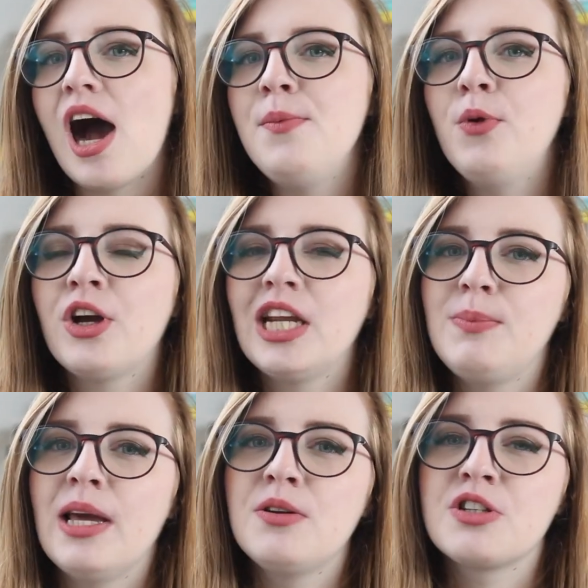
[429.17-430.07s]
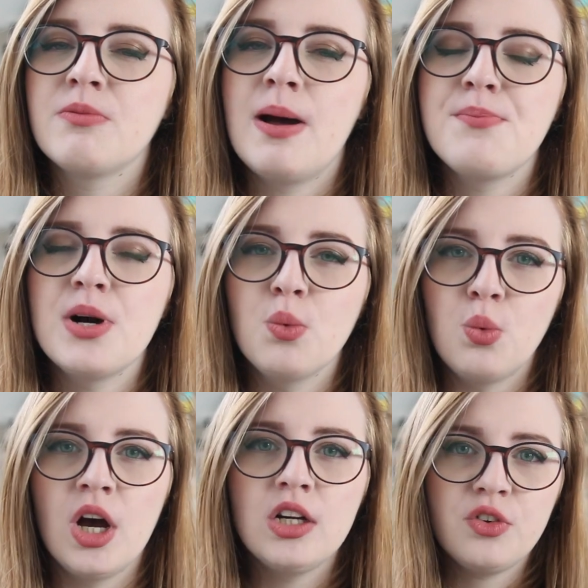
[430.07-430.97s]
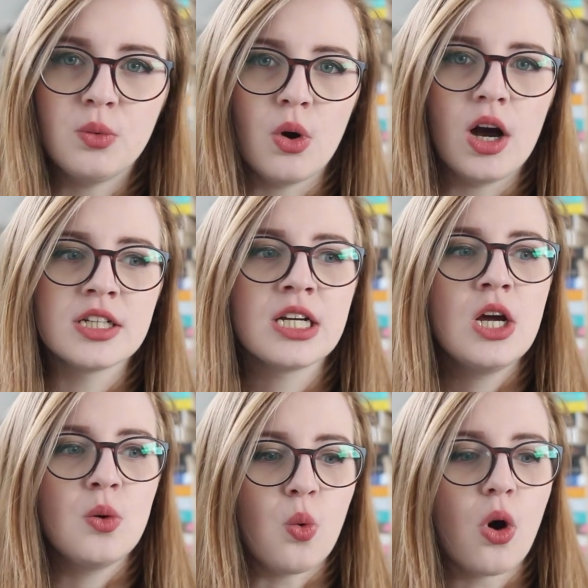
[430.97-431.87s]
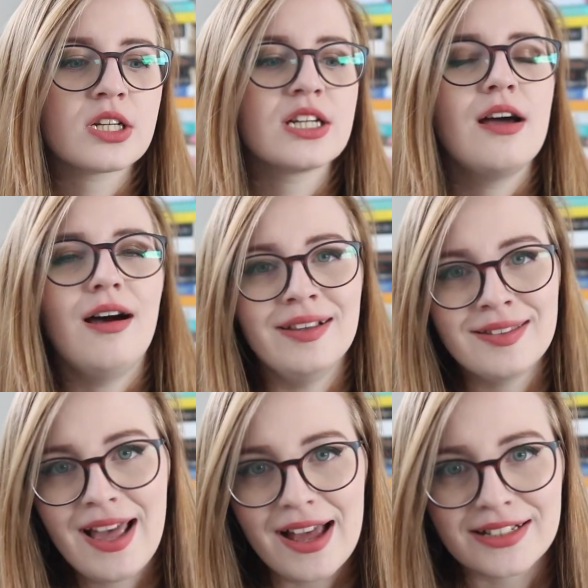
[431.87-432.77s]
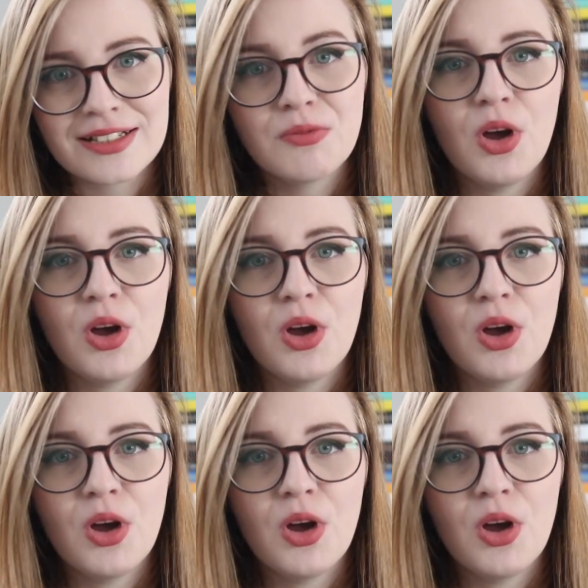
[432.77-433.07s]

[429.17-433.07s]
I'm not going to be able to remember word for word what I said.